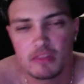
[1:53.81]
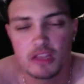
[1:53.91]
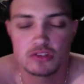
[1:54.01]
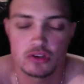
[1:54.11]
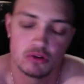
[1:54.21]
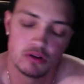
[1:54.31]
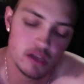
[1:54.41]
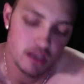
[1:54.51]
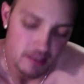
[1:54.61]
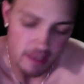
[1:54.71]
So
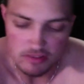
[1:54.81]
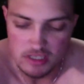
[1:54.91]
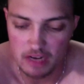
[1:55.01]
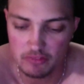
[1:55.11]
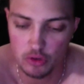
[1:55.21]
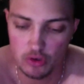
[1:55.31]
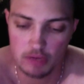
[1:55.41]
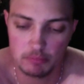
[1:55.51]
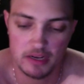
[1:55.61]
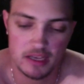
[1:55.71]
that was kind of annoying.
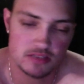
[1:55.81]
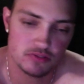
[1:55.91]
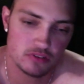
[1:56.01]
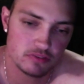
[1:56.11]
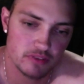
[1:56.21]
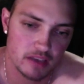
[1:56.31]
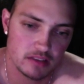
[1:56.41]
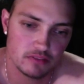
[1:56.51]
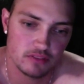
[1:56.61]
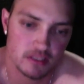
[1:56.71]
But as for the fact
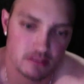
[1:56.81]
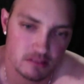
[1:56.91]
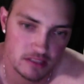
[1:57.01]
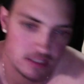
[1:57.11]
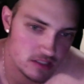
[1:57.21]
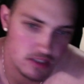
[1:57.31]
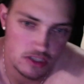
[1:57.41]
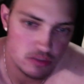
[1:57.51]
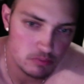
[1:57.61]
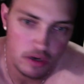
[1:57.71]
of like the
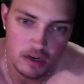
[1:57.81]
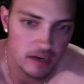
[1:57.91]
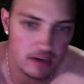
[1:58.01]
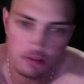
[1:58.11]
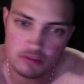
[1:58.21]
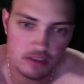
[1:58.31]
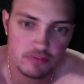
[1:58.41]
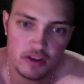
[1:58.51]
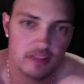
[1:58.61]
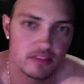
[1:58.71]
incision part, I didn't really
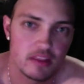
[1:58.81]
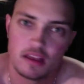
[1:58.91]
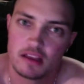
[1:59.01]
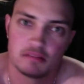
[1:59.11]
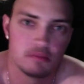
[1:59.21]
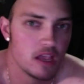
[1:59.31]
find that